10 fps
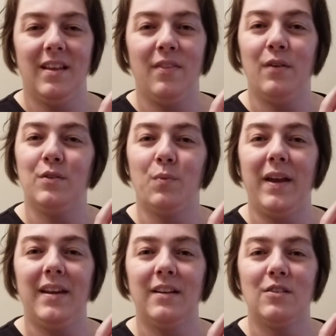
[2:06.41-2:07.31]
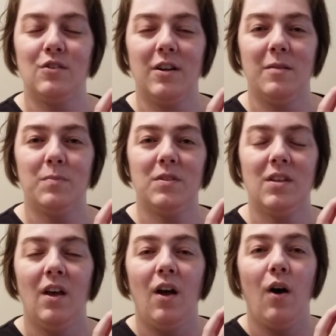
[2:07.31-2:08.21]
And those whitening strips
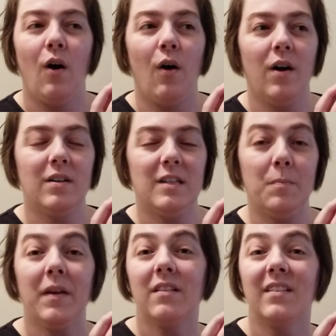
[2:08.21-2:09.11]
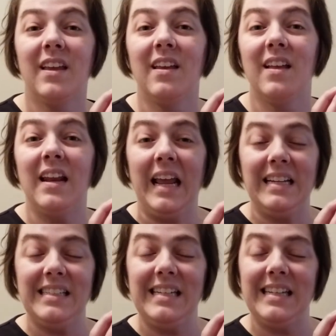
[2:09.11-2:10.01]
are typically
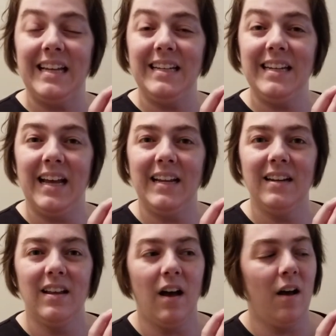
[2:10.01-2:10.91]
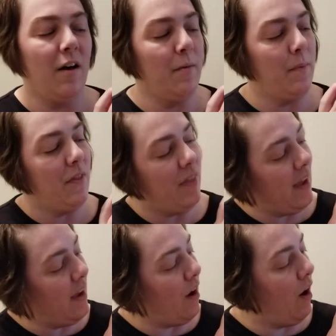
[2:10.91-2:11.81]
$19.99, but
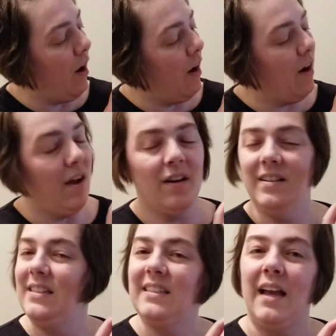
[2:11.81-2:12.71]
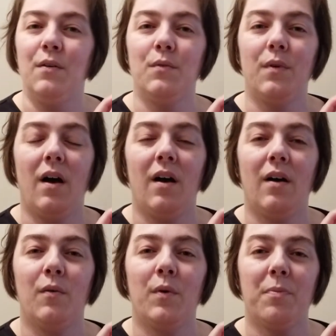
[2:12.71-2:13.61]
they are on a discount
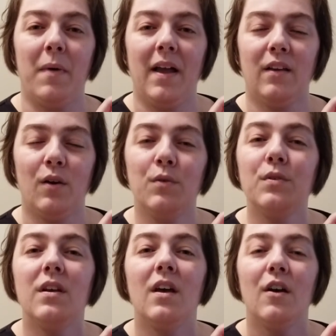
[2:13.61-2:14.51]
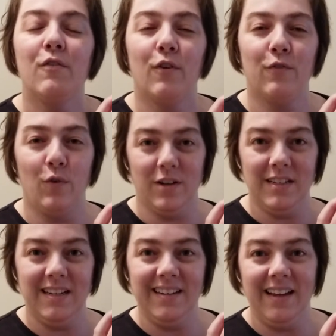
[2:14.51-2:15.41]
with my code for
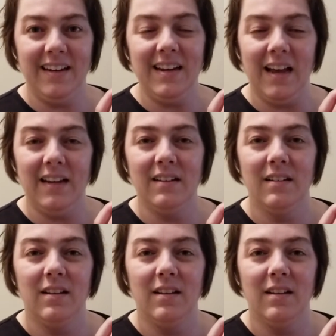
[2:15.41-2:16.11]
$14.99.